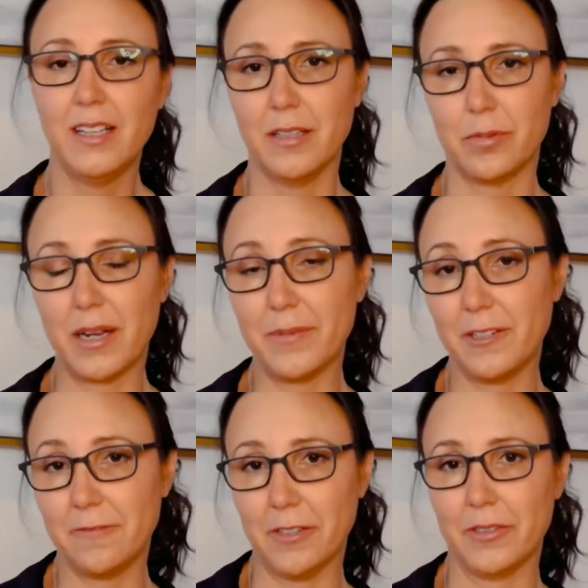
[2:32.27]
The primary
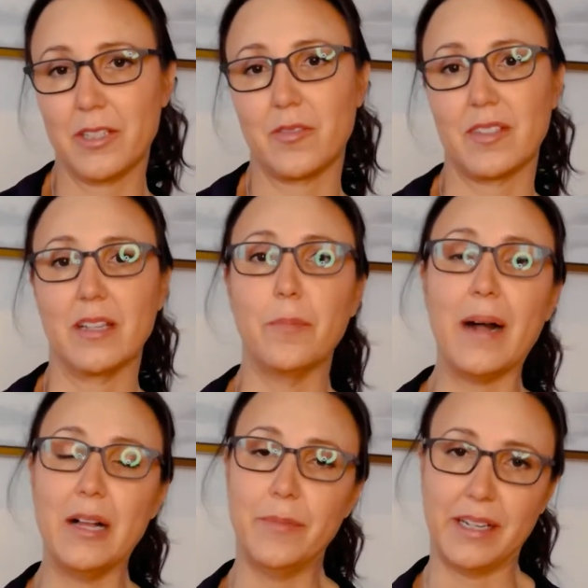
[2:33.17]
focus was in the
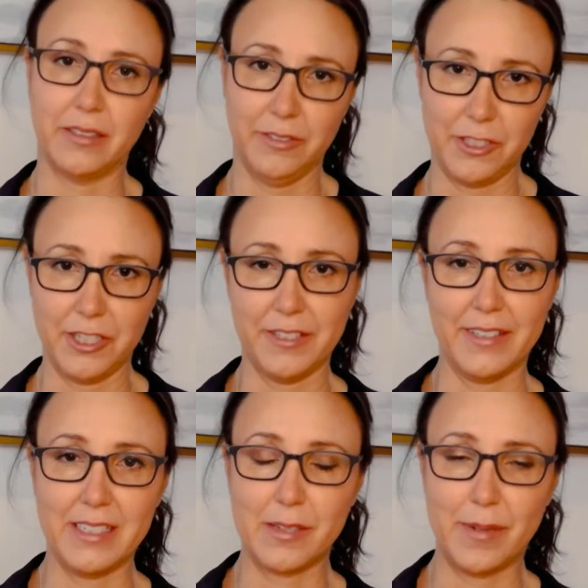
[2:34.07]
biomedical
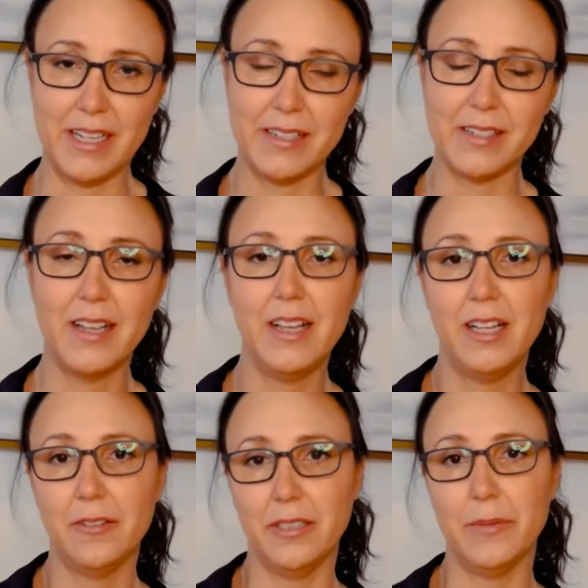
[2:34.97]
engineering space.
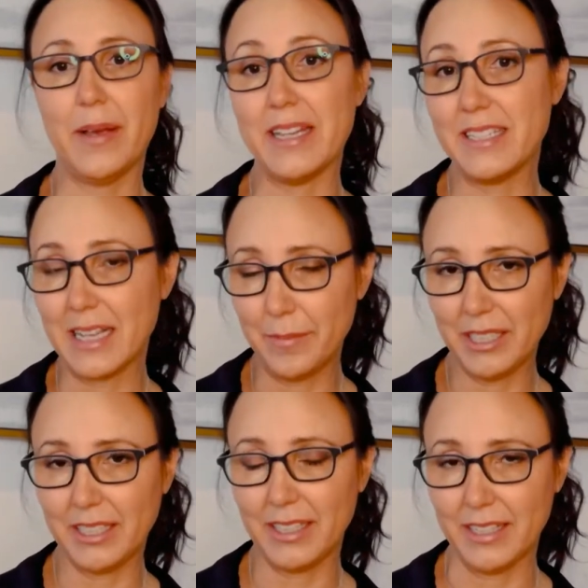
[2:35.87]
When the
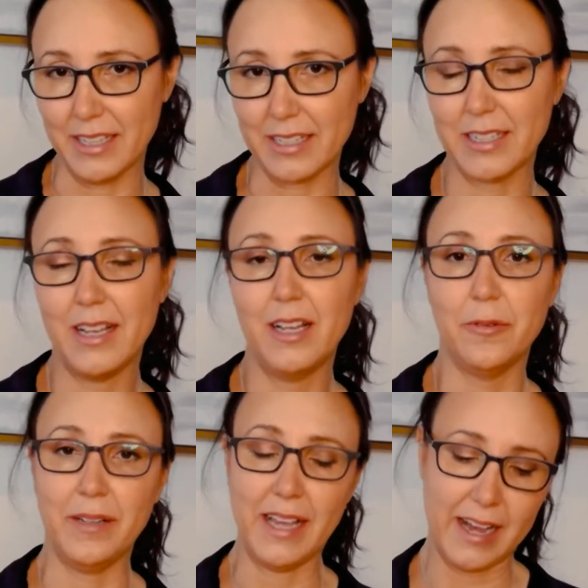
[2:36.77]
pandemic hit,
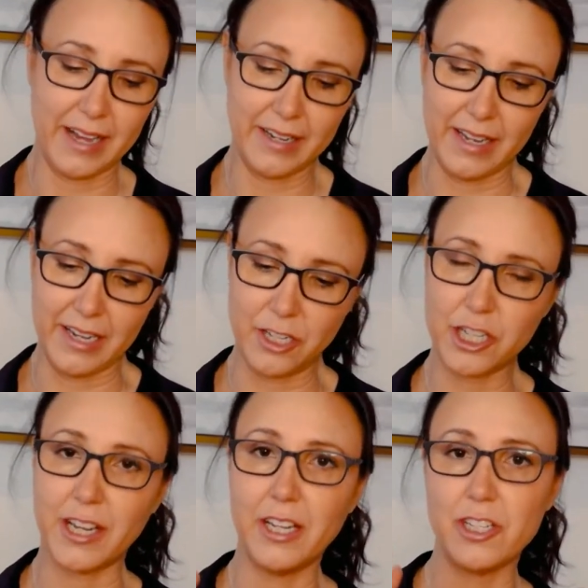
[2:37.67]
we had a
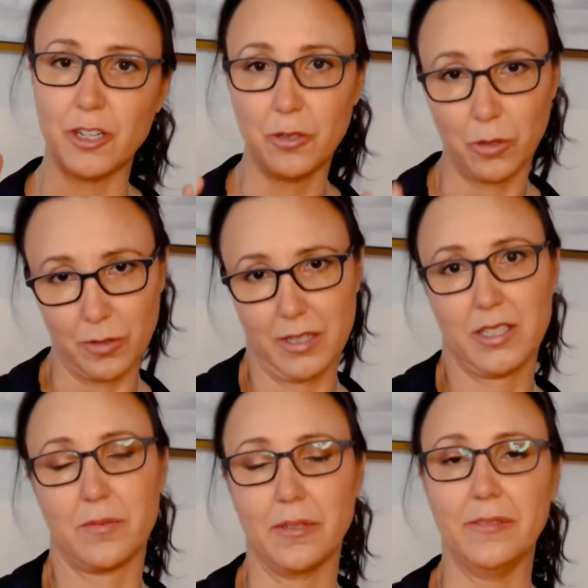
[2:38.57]
change in
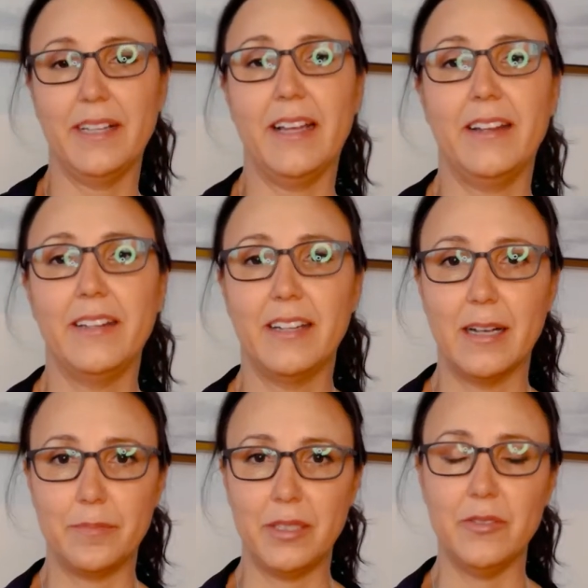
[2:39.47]
course where we ended
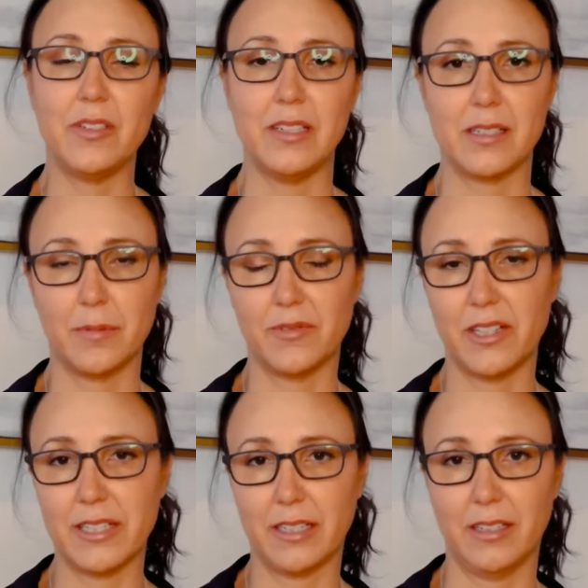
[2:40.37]
up using some of our
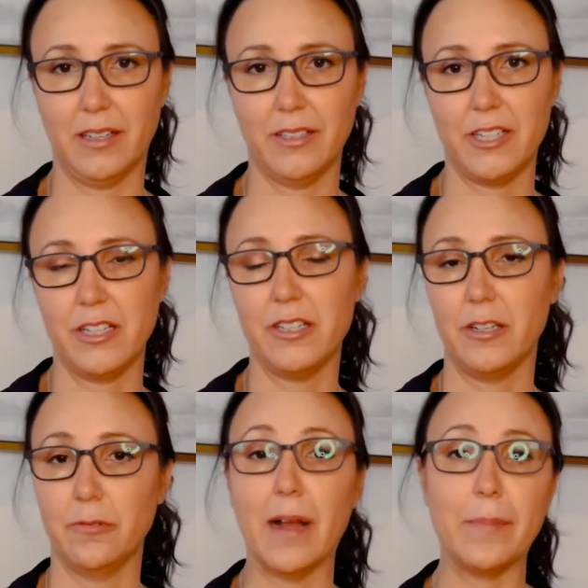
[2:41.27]
technology to
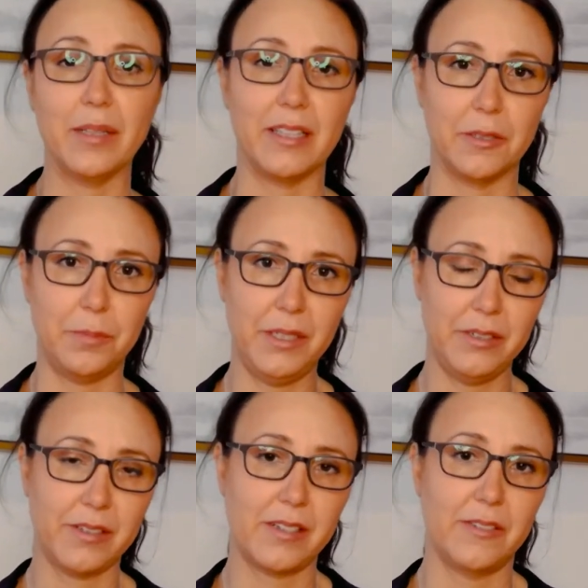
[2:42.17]
do rapid
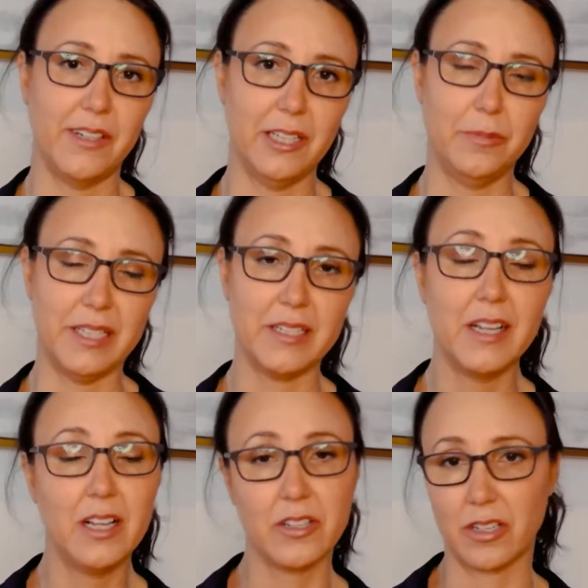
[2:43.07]
therapeutics development,
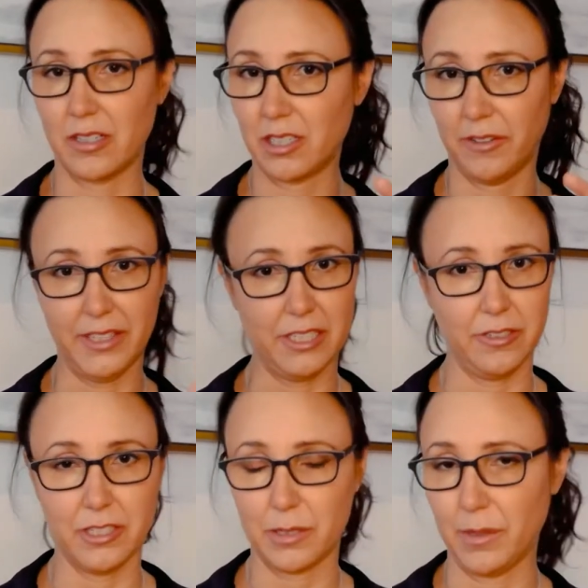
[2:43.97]

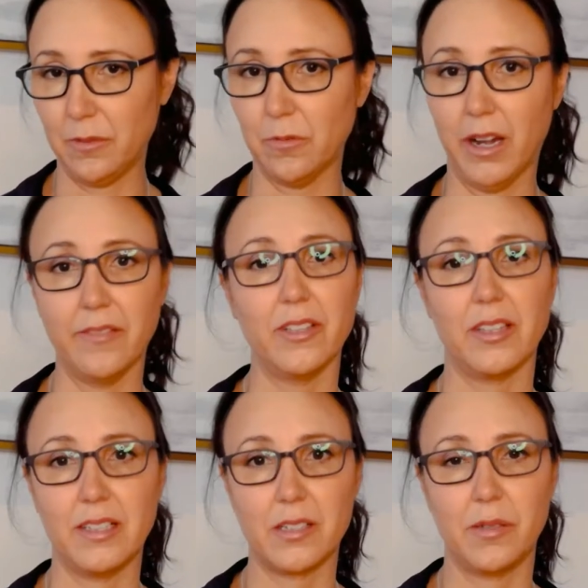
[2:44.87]
SARS-CoV-2 just being one of the
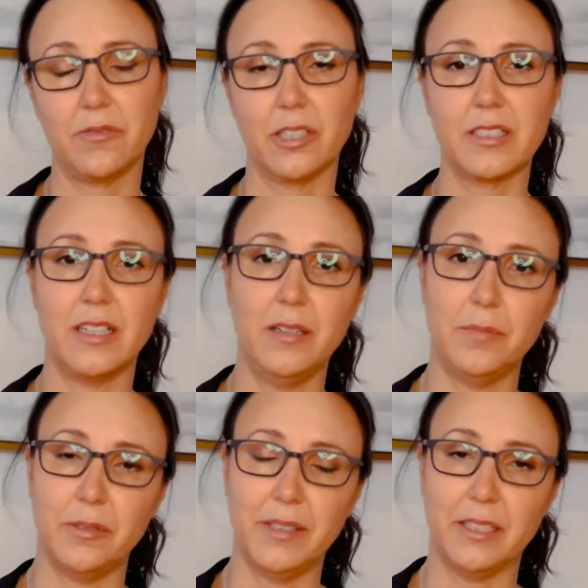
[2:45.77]
things we've worked on,
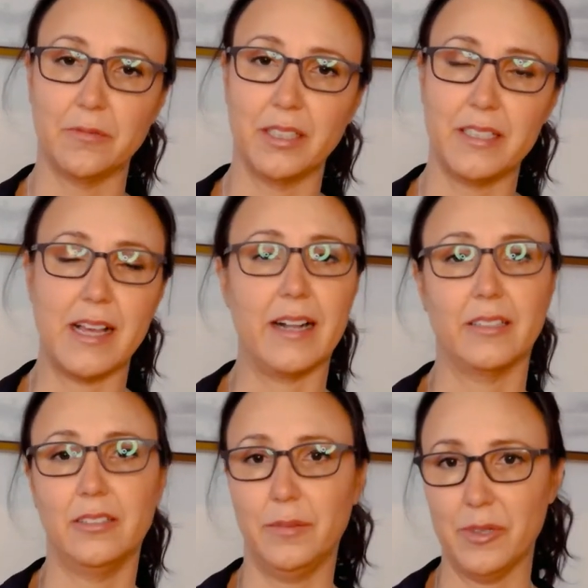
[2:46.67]
but we can really
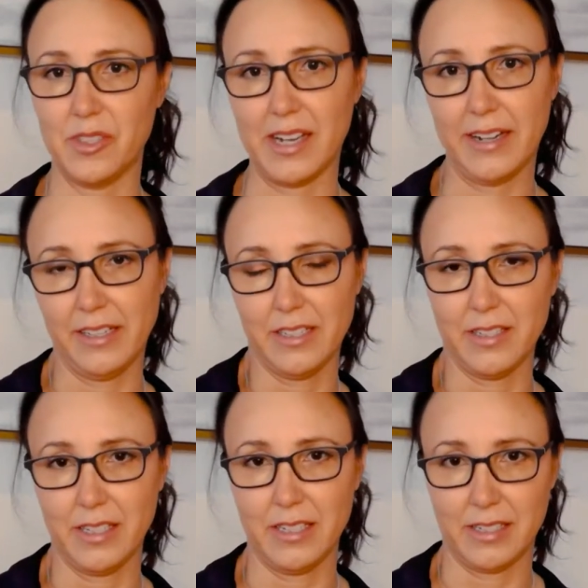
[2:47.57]
tackle almost any
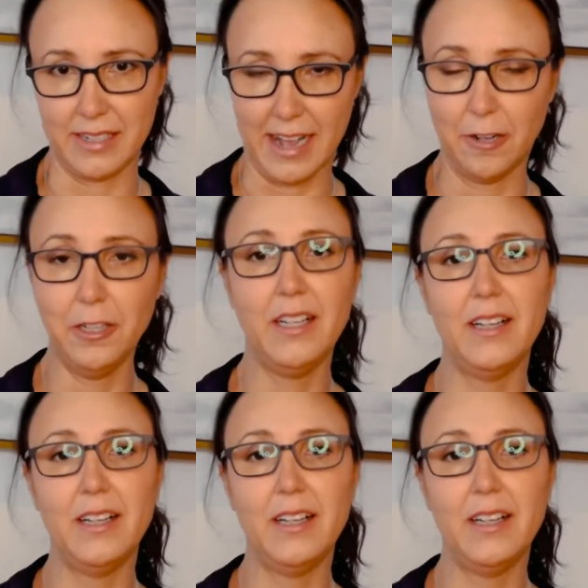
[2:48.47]
disease now.